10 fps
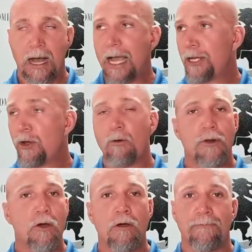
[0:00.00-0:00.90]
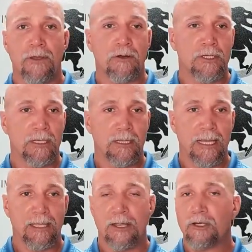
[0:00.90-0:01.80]
I don't know if there's
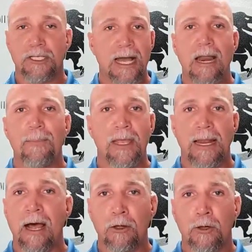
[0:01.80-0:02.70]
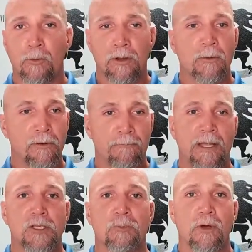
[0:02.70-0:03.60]
got to be an algorithm in
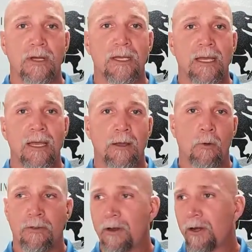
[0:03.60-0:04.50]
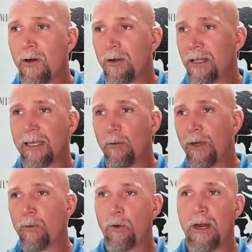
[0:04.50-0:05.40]
Facebook where they're going
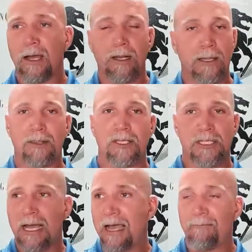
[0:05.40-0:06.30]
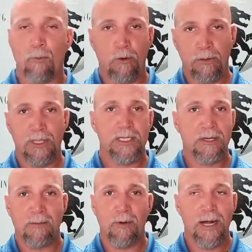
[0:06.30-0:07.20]
we're not going to let this guy have more than this
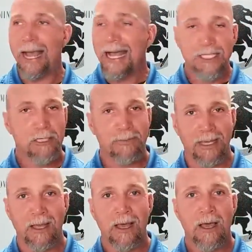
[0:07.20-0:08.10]
number. It has to be.